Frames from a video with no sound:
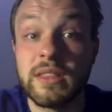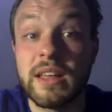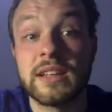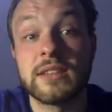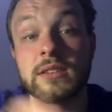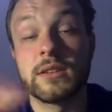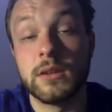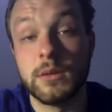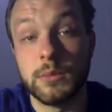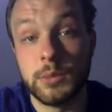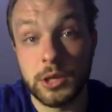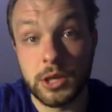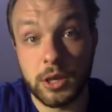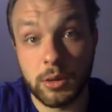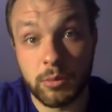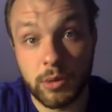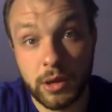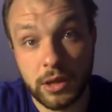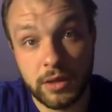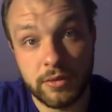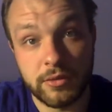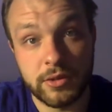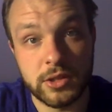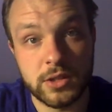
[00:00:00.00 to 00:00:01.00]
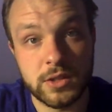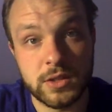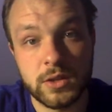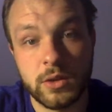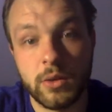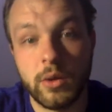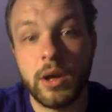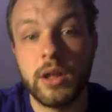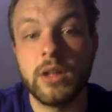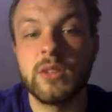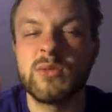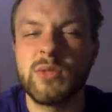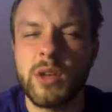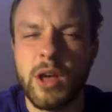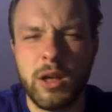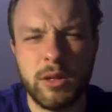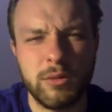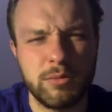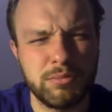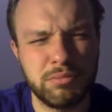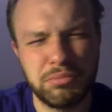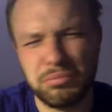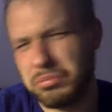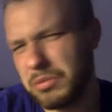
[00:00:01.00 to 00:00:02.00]
That's going to become relevant. So
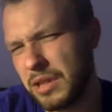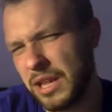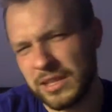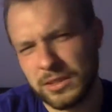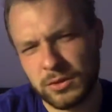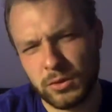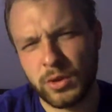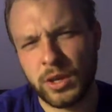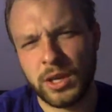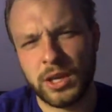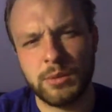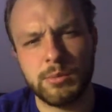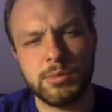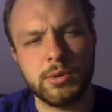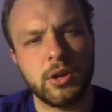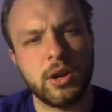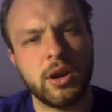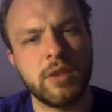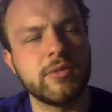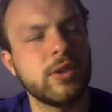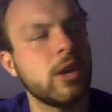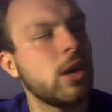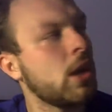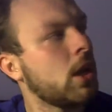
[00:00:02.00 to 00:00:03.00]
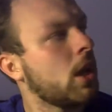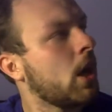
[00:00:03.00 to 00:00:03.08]
I'll that's okay to put off.